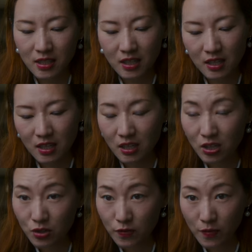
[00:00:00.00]
our team
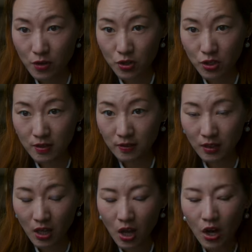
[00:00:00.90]
make it easy
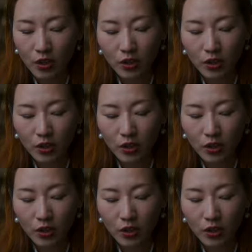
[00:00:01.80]
for you with a